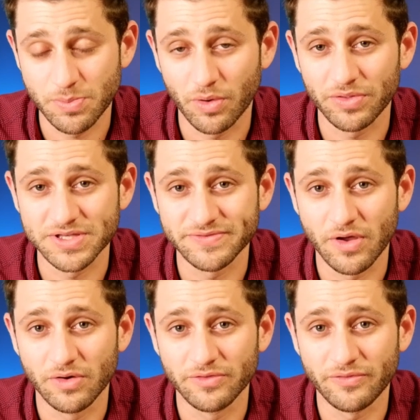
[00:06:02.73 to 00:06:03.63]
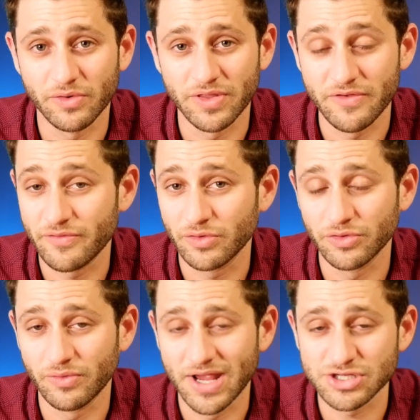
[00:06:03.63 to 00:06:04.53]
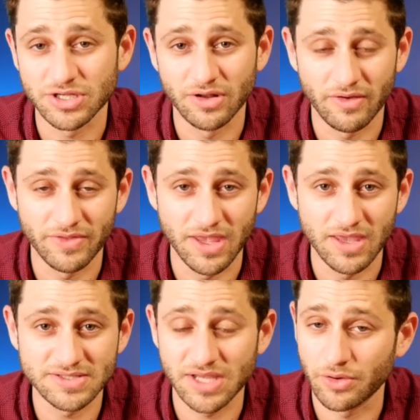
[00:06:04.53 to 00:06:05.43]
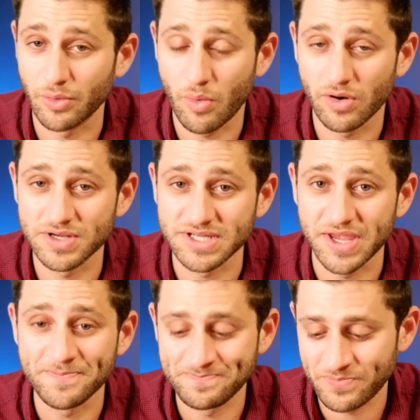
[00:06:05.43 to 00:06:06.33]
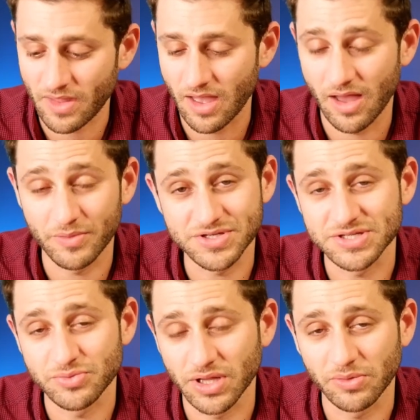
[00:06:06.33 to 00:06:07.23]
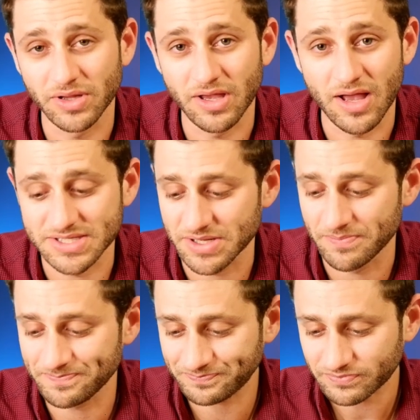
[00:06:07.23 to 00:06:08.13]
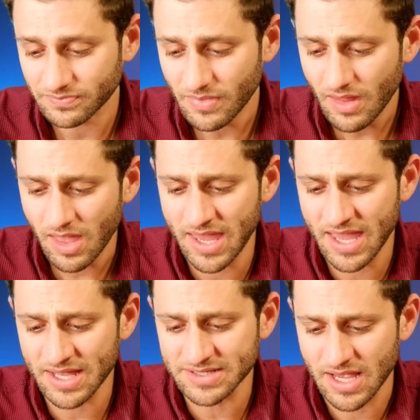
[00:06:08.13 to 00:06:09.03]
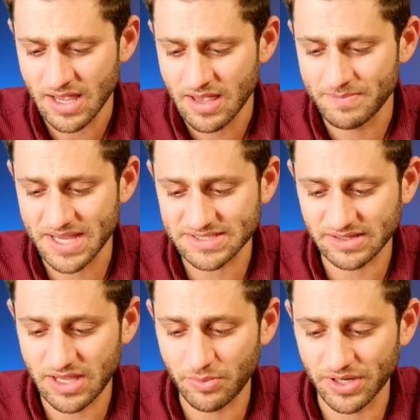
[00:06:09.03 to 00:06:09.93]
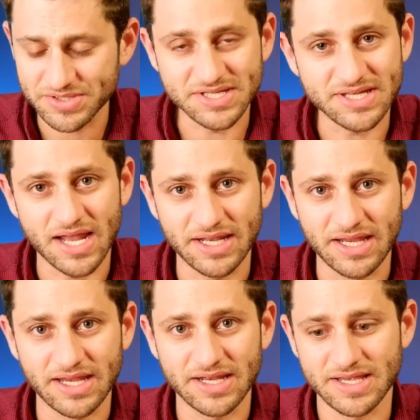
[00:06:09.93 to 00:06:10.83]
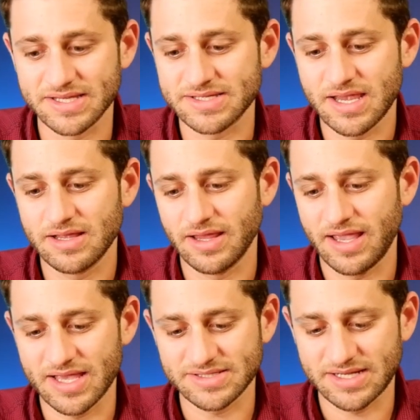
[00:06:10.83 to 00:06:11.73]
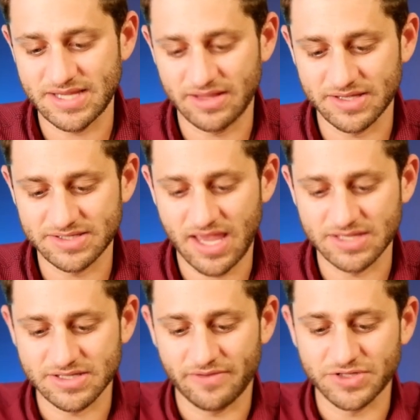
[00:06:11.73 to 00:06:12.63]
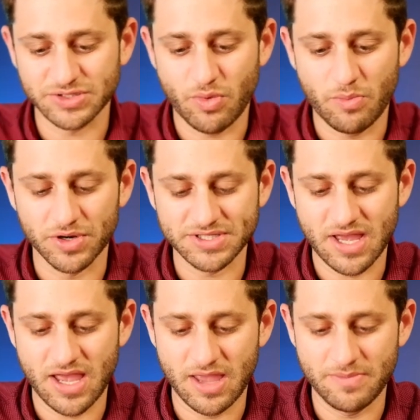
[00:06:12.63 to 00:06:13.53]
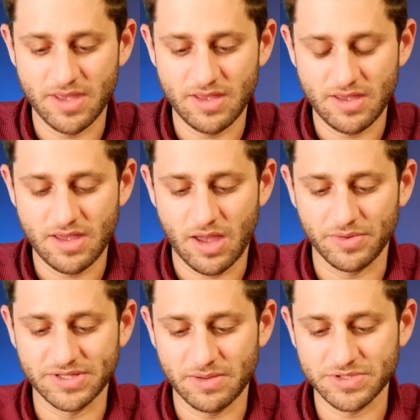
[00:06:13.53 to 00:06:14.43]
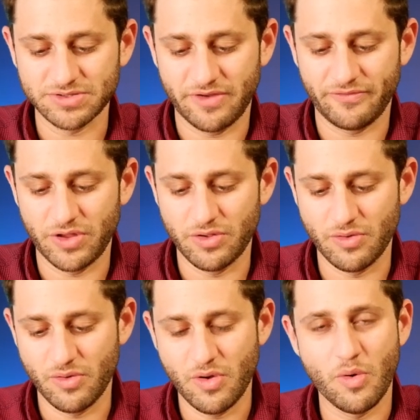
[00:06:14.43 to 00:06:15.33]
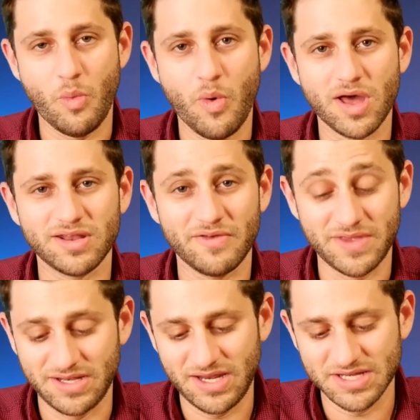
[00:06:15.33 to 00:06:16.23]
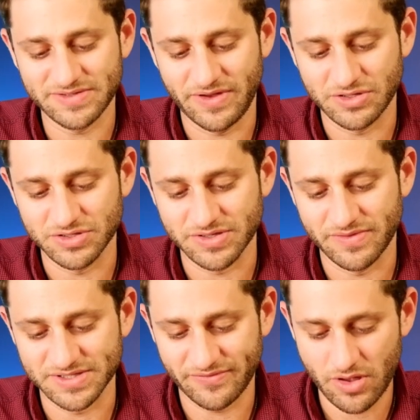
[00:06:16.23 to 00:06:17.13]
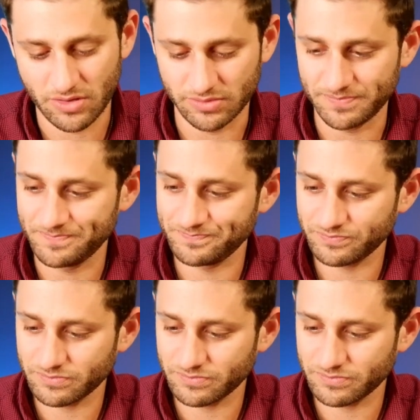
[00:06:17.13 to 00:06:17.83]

support this phone for the full duration of the standard warranty, which is really, really awesome. And basically what else is kind of neat is, like, as I take this case off just one more time, I will demonstrate for you one of the neatest features of this phone,